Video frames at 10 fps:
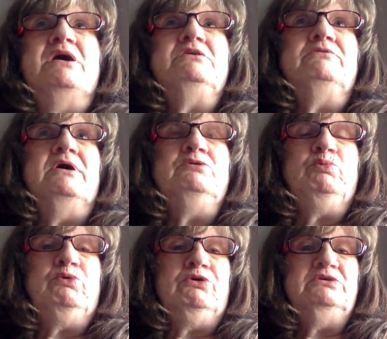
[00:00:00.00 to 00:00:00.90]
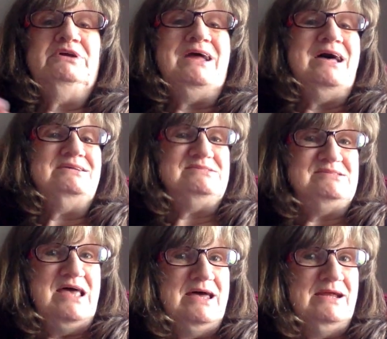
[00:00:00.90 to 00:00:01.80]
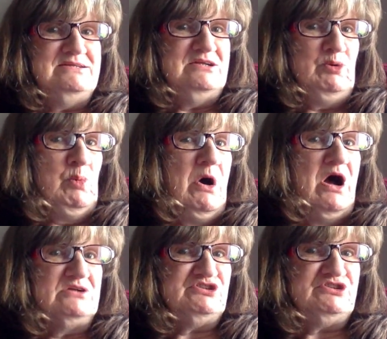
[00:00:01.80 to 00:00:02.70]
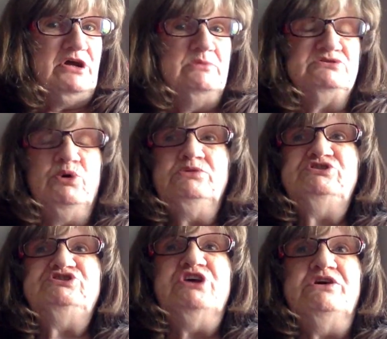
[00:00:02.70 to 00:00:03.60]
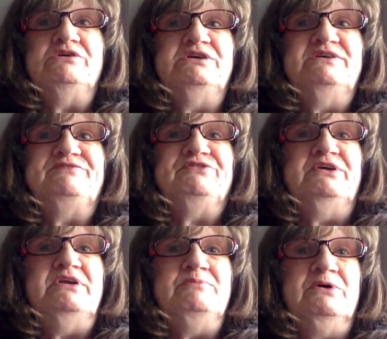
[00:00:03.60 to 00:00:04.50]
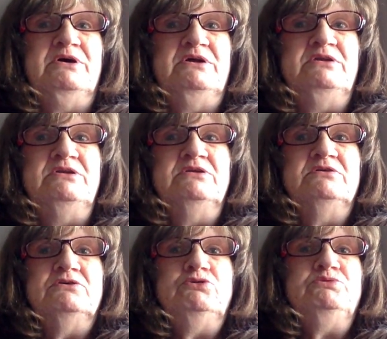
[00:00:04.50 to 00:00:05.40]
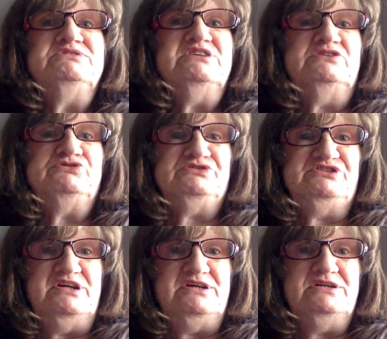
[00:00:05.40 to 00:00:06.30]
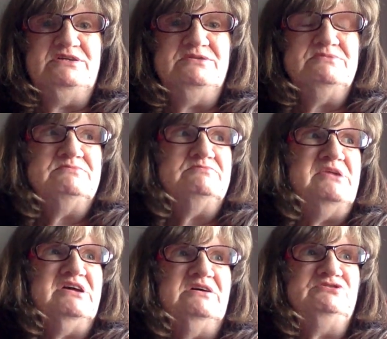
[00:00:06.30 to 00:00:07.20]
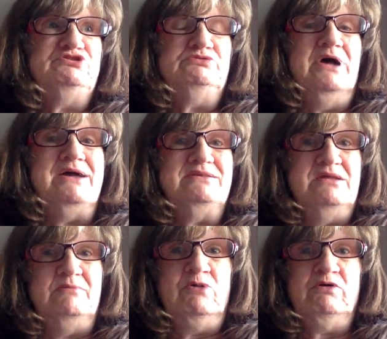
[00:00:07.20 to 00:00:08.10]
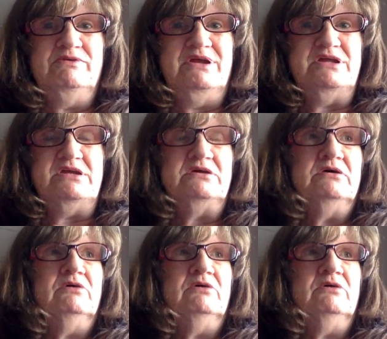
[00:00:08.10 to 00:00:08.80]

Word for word: Mike Around the World that I had said I didn't watch. I was only sharing it for anyone who was interested because you liked them already.